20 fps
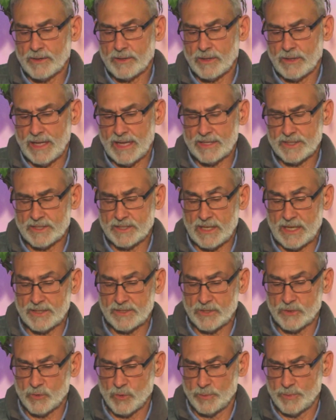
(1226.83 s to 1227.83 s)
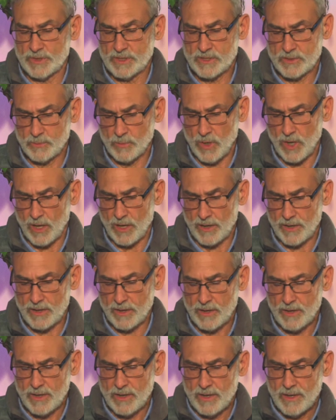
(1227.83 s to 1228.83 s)
class sizes would be smaller.
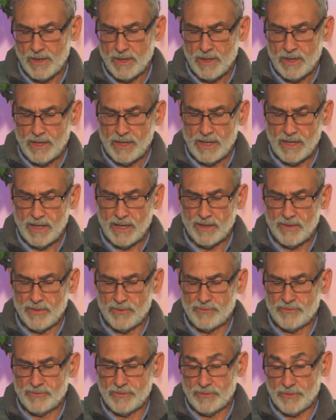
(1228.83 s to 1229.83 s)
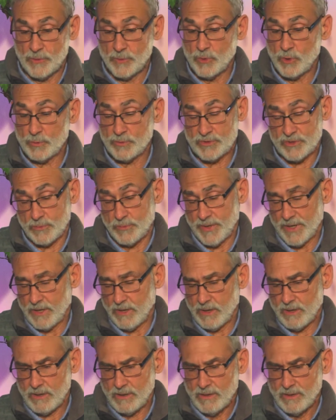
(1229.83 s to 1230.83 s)
The rooms are
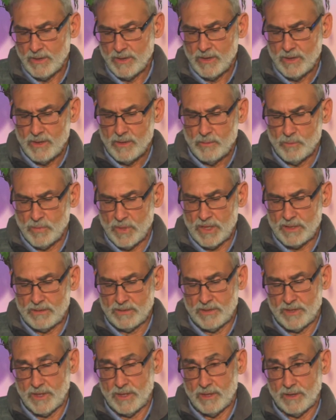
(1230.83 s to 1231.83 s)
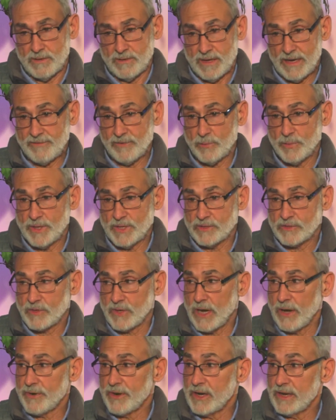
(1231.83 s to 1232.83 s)
bigger, but they're every bit as
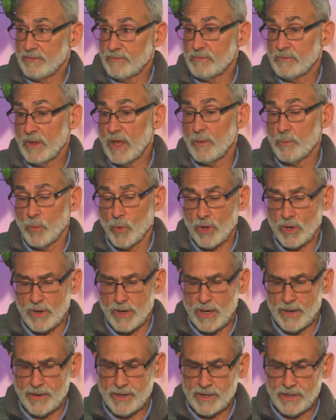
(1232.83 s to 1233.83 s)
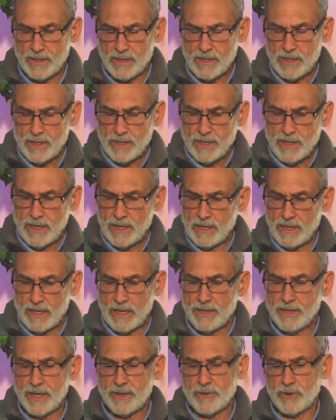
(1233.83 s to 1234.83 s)
crowded, if not more crowded.
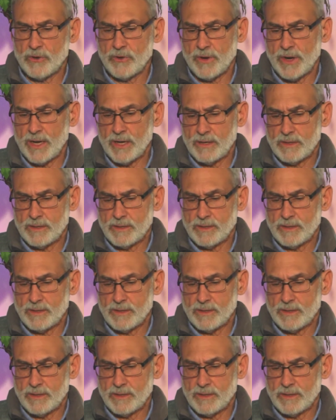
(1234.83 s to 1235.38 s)
Another great